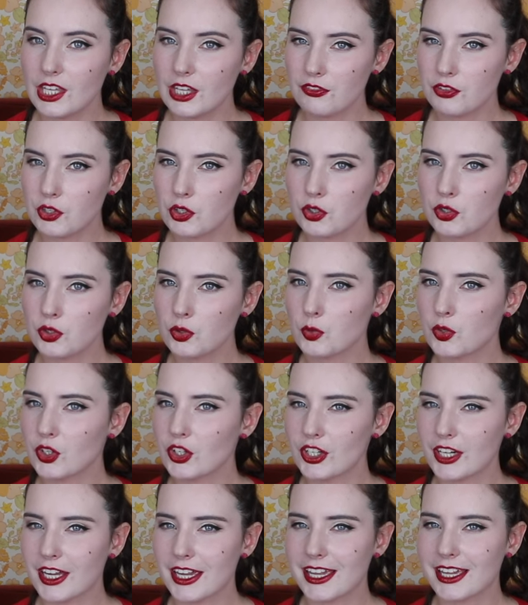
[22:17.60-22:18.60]
If you
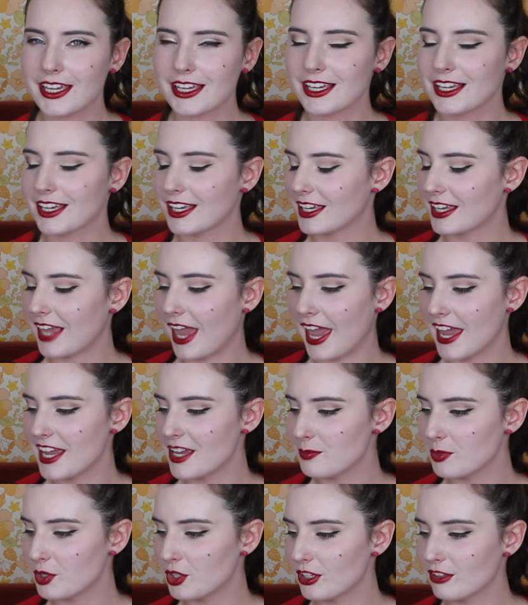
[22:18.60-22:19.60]
were a
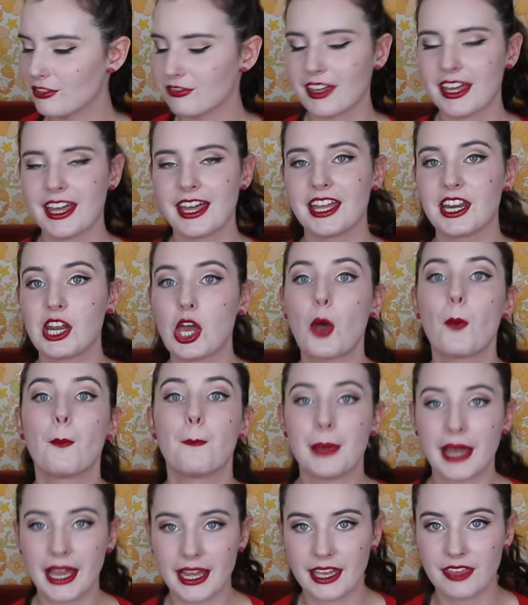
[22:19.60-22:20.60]
K-beauty fan
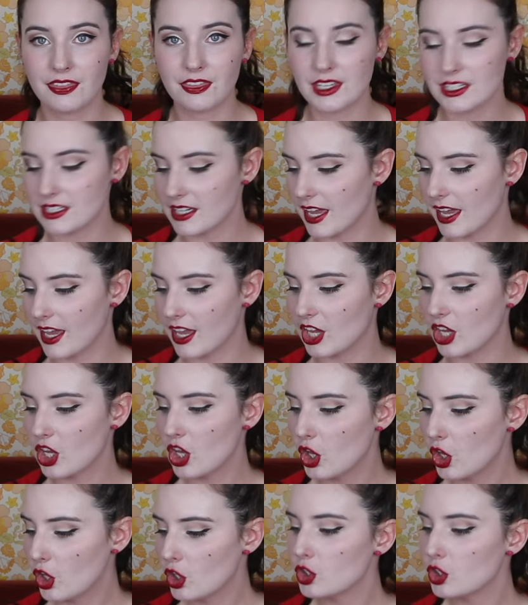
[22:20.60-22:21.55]
back in the day,